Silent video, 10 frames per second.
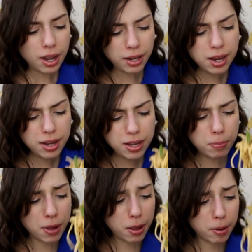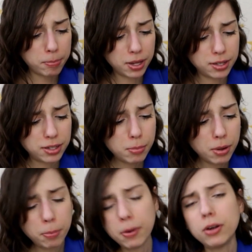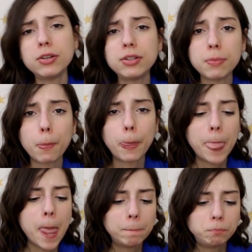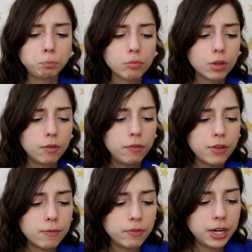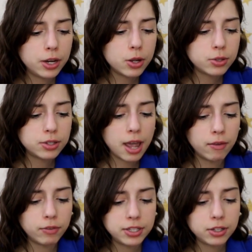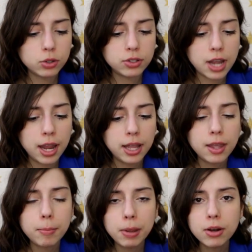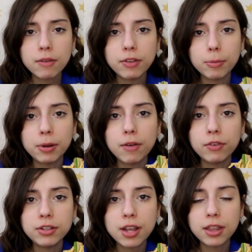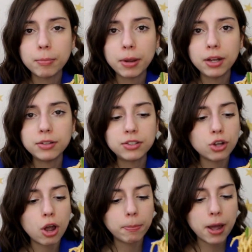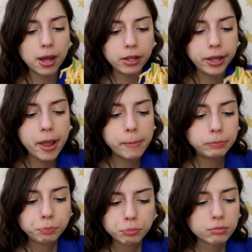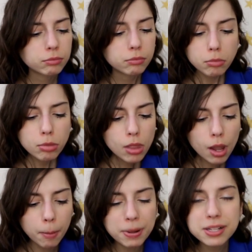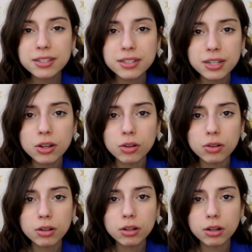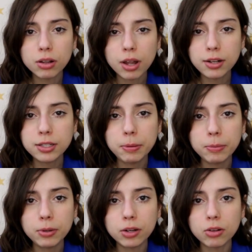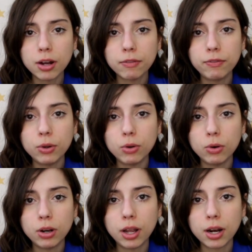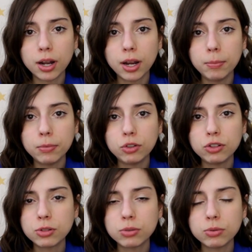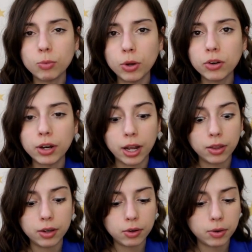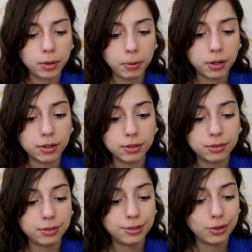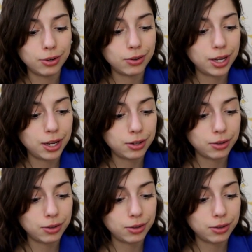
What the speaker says: I can't keep up. Like some mukbangers film videos every single day, and they may not film it every day. They might stockpile it, but still, a lot of these people eat a lot of food, and I'm just wondering how they do it because your girl can't